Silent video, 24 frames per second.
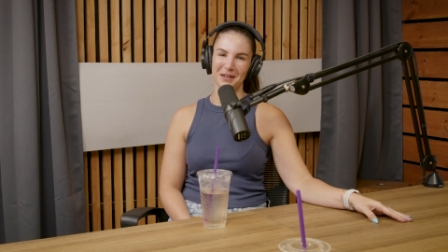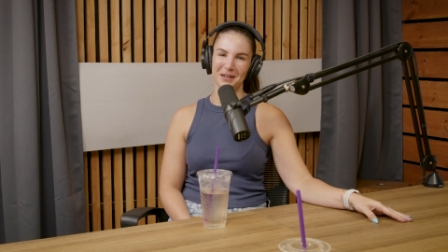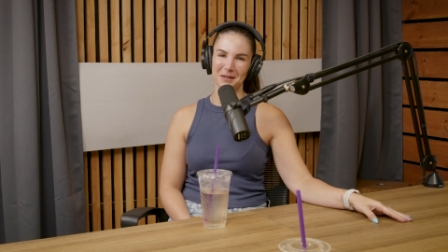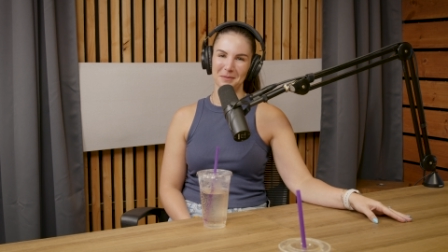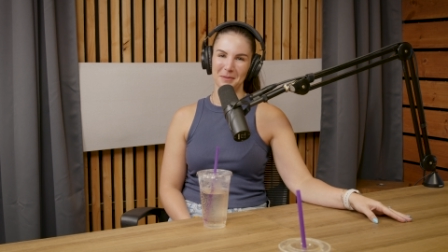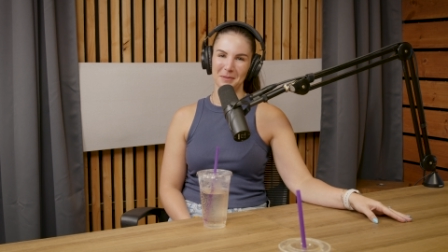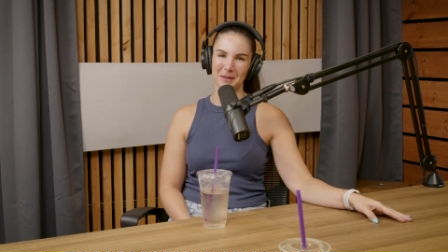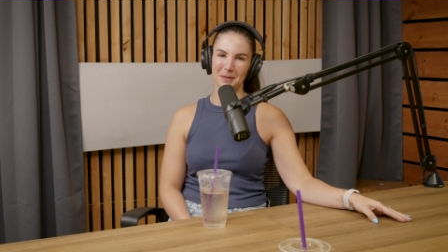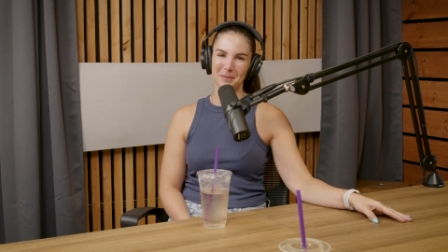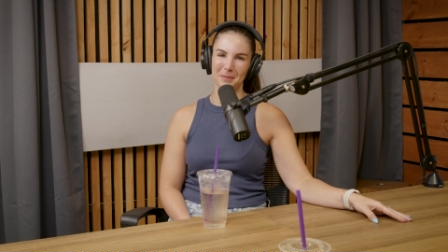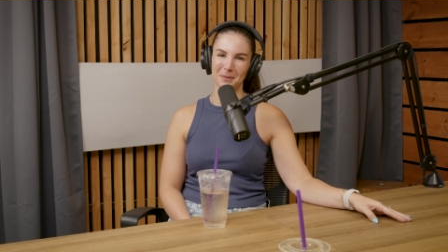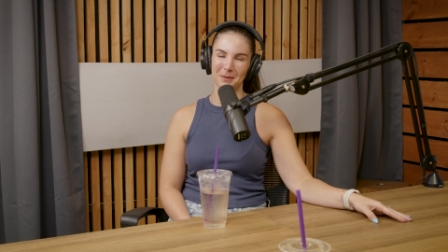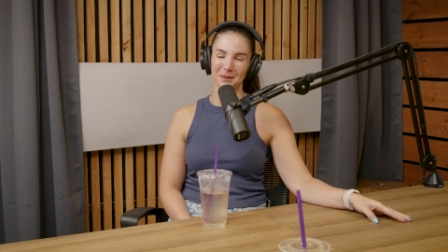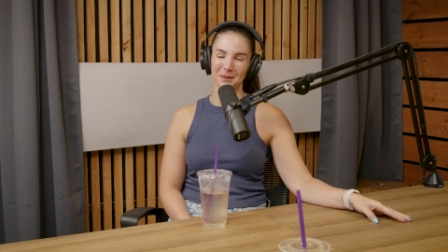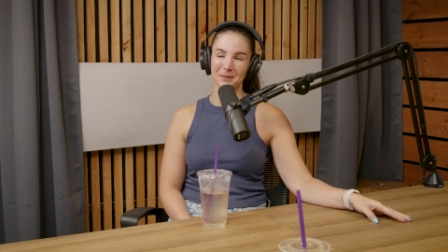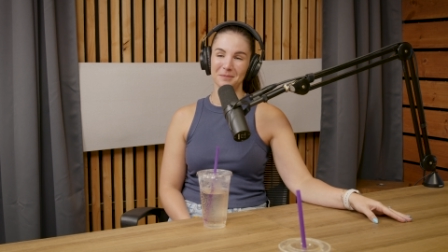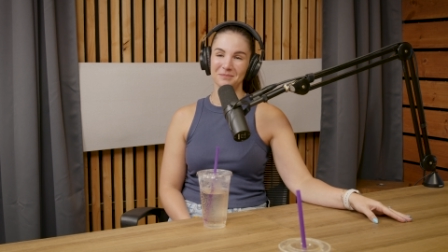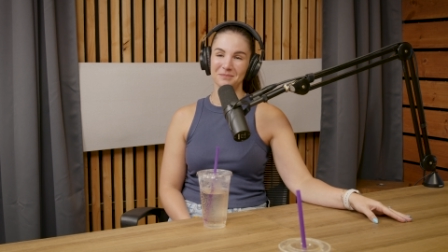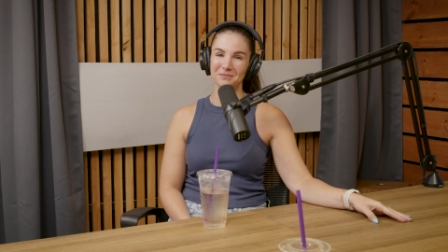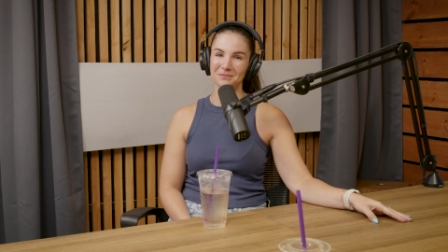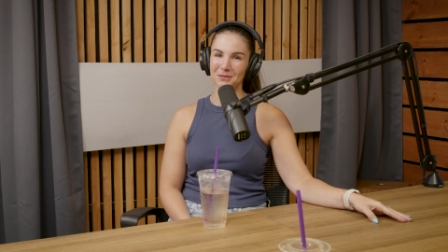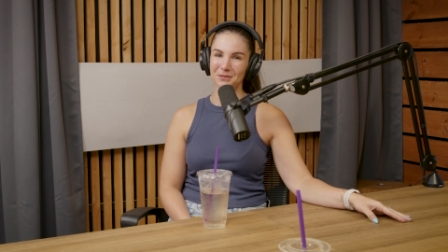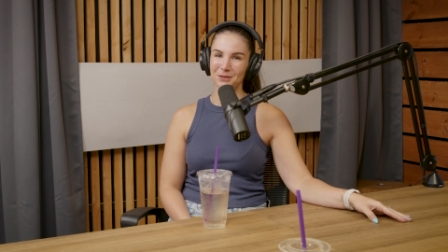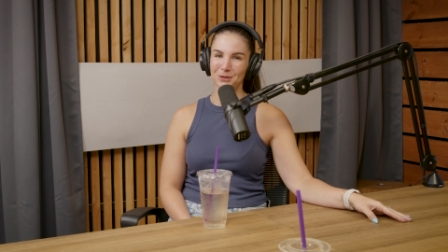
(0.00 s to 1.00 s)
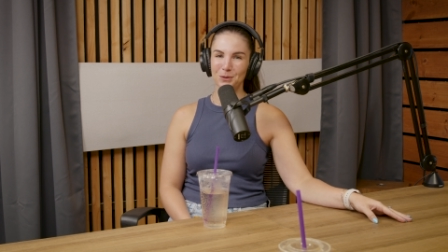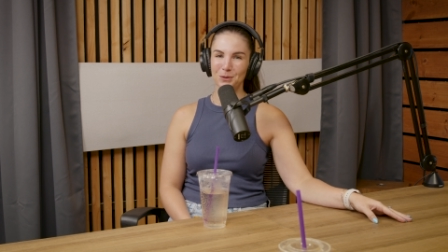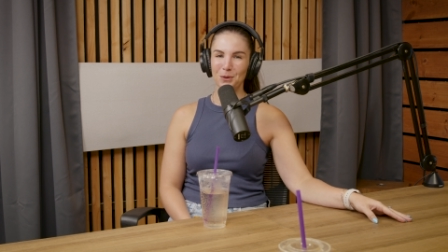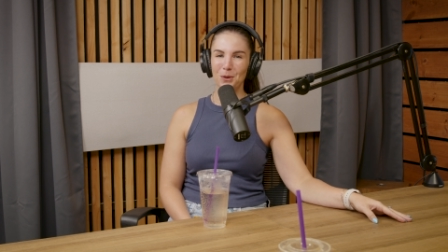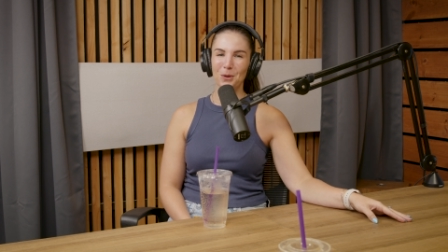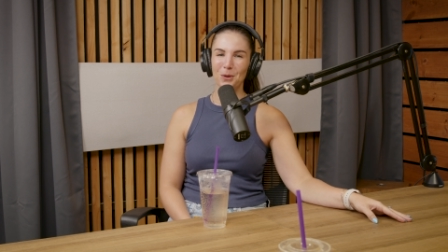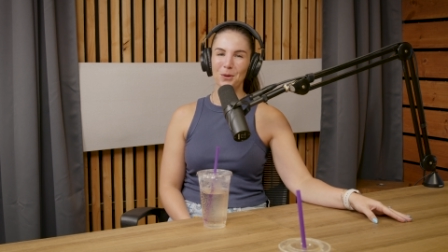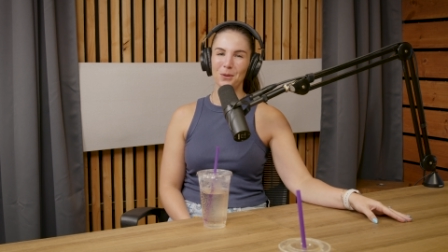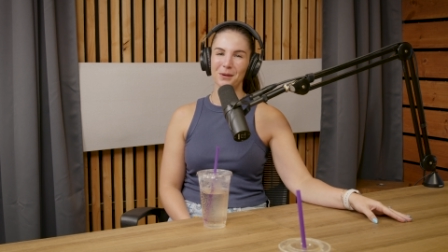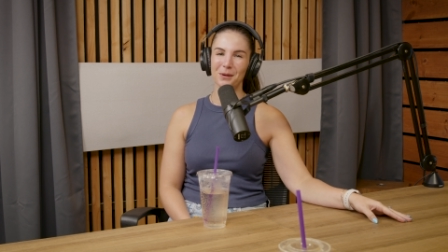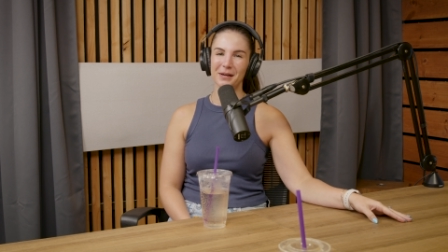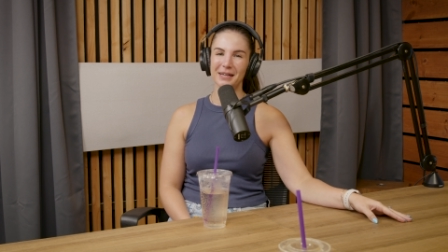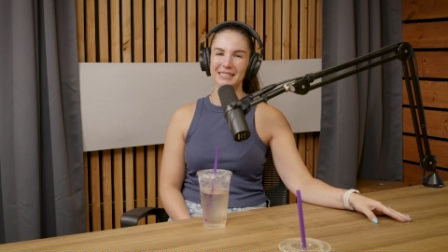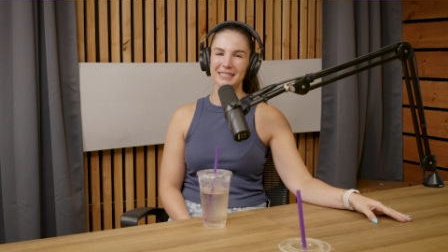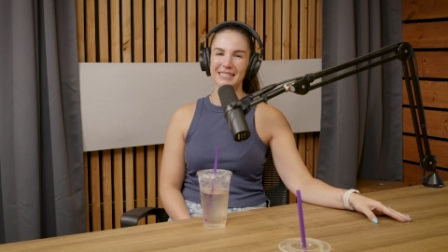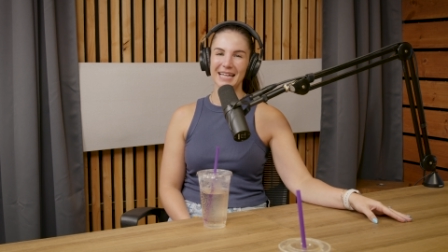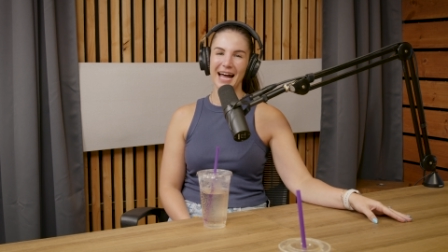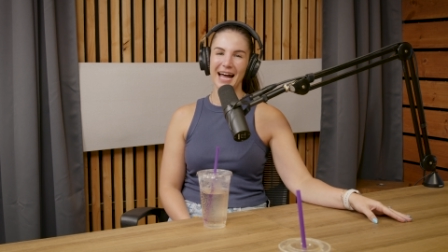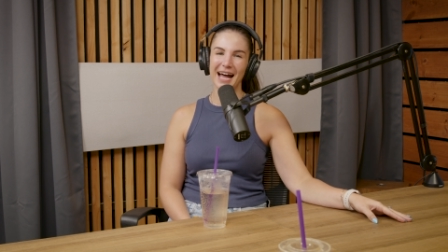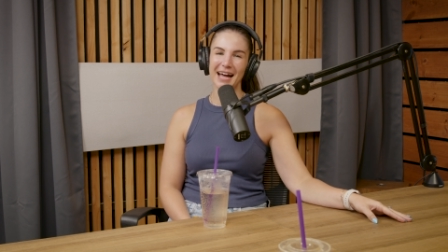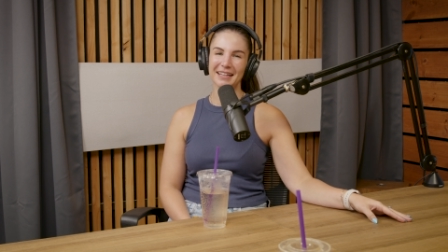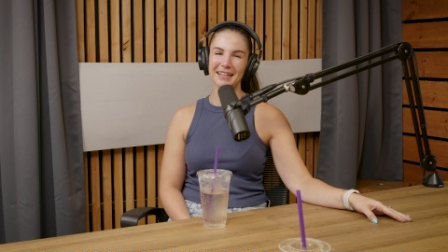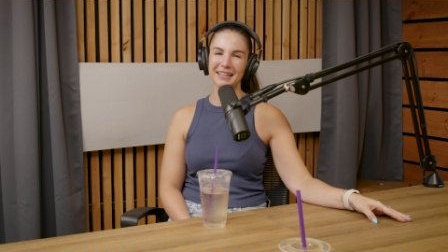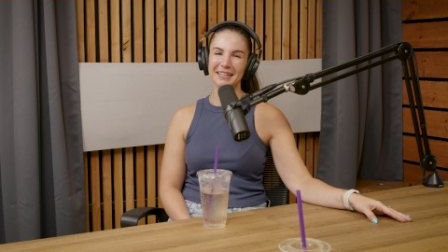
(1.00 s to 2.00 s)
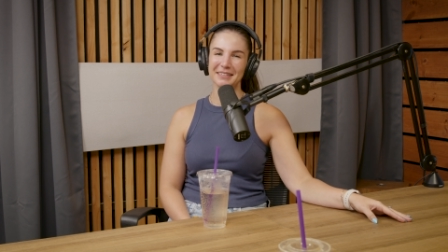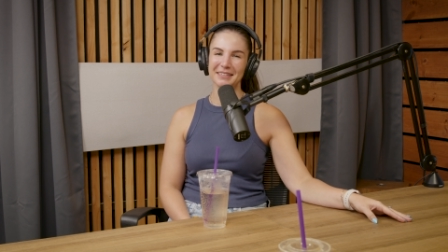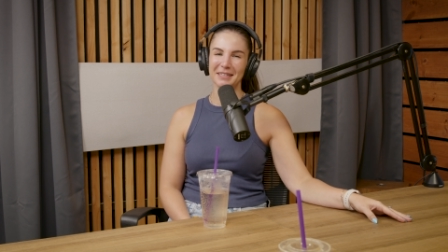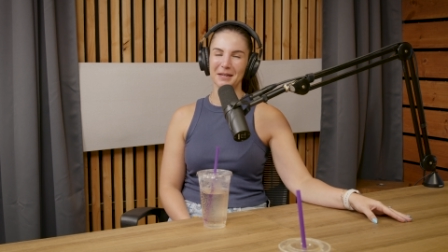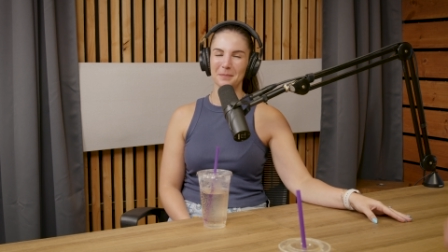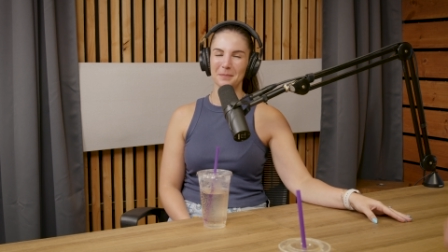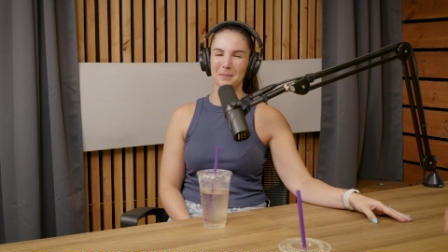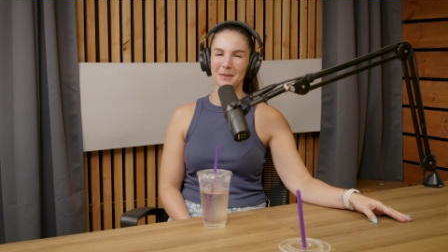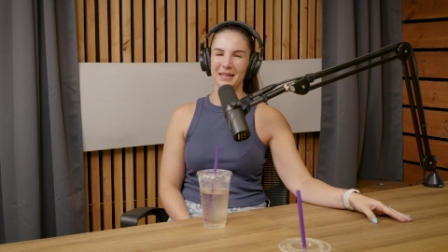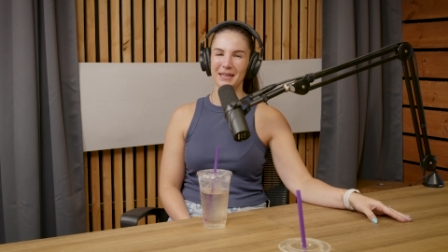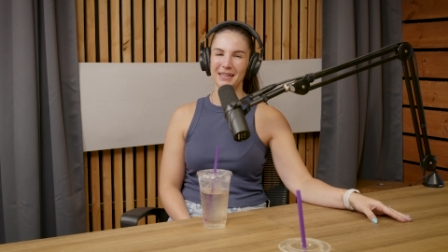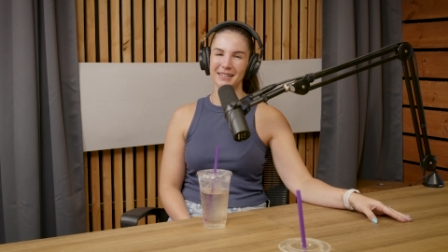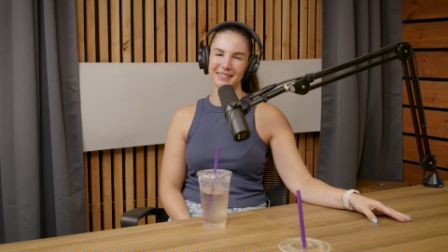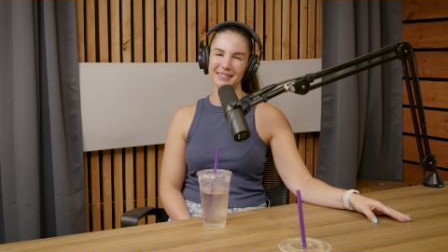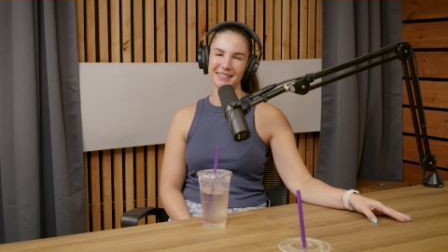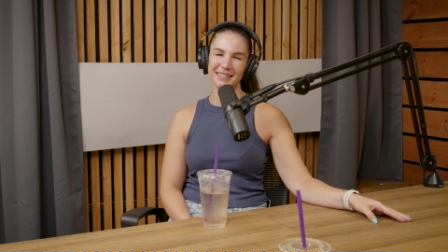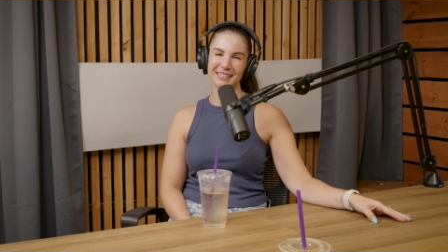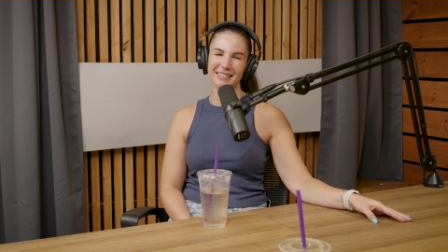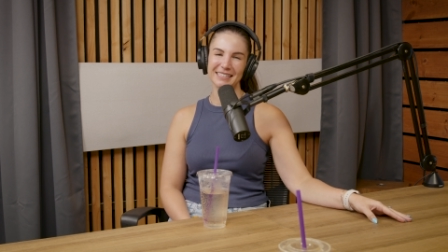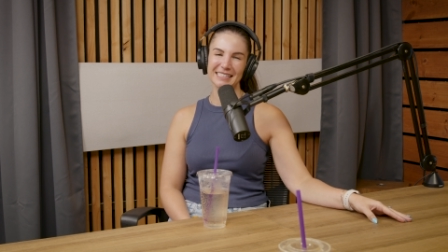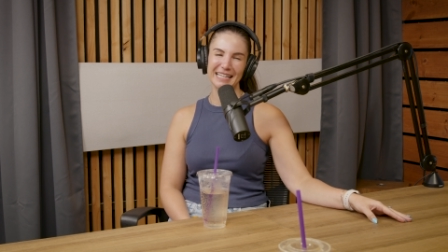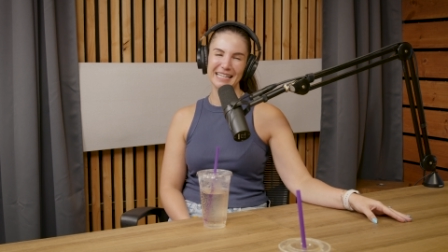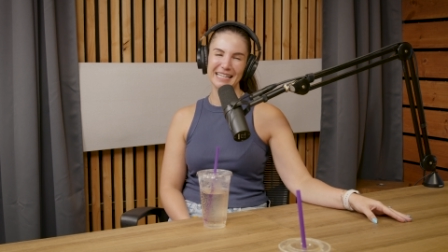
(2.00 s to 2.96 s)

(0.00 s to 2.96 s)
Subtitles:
people who always act like their pinky is